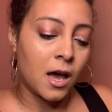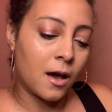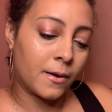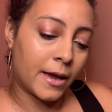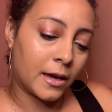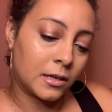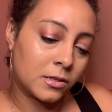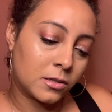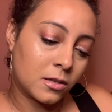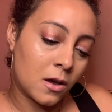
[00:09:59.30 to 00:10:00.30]
Okay,
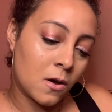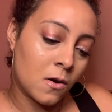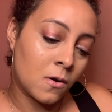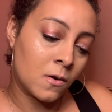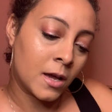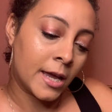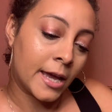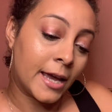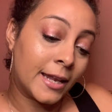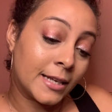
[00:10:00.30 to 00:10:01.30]
so
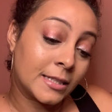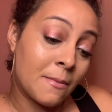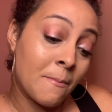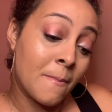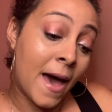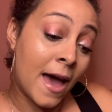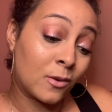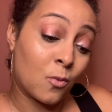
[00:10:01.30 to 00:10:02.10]
it is a matte